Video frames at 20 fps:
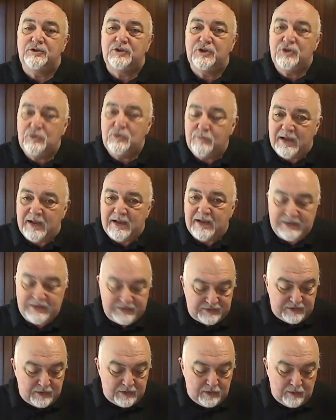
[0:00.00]
2
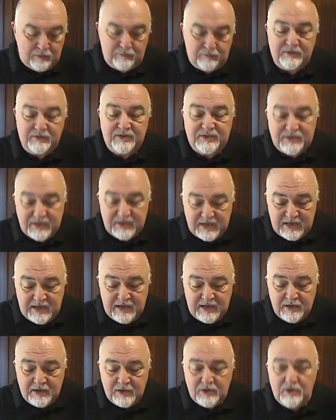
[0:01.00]
bars of
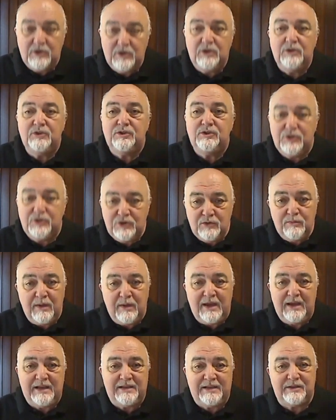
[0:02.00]
C, 2
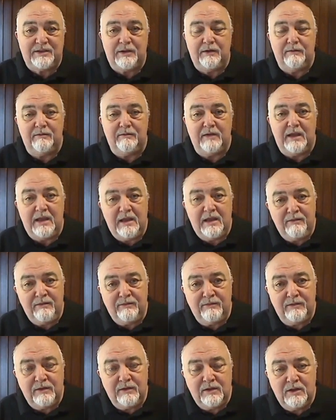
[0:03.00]
bars of
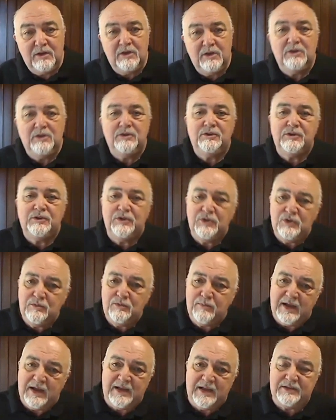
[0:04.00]
F,
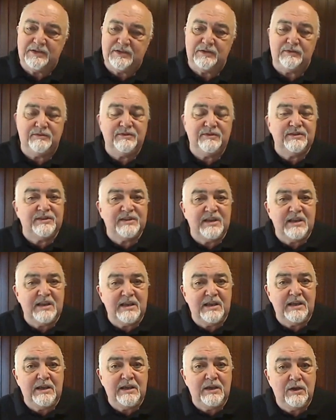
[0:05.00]
2 bars of
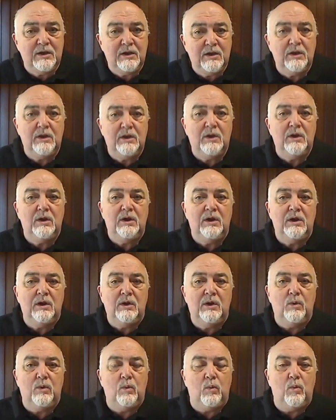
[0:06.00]
C,
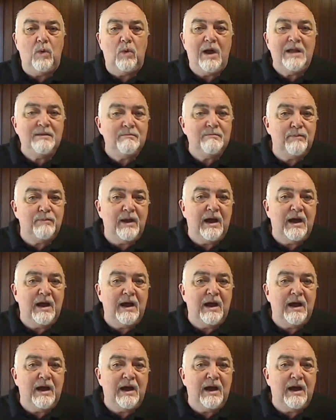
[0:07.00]
one